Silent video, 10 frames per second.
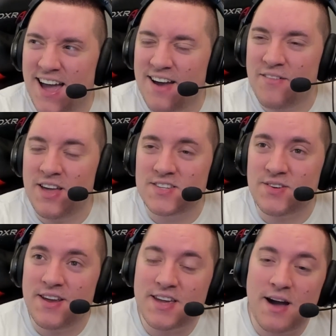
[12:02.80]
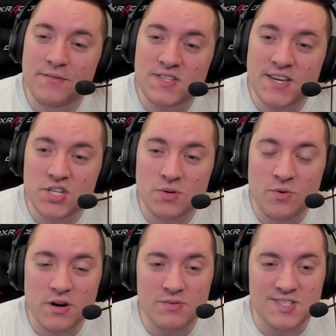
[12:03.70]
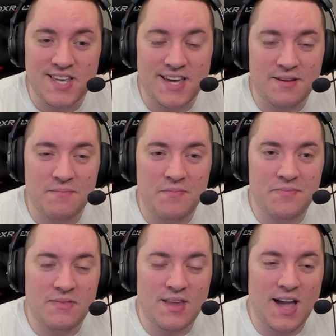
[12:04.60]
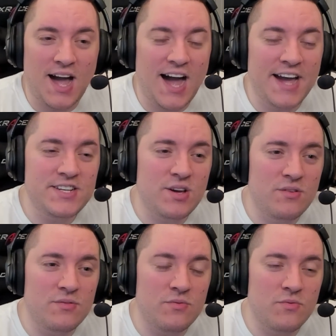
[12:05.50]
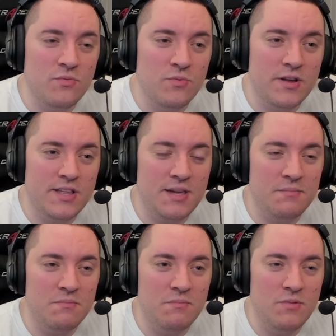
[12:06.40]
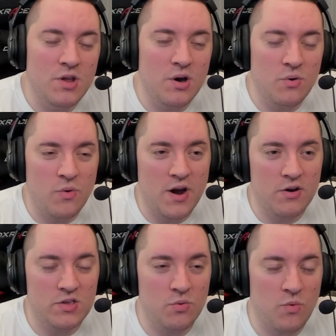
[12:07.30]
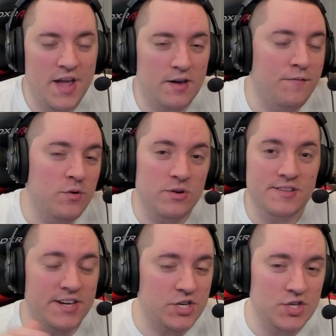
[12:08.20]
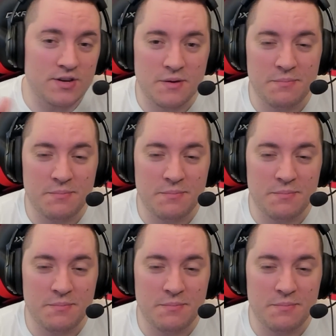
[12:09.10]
we also had a conversation where it was like, I don't really know where you rank food addiction.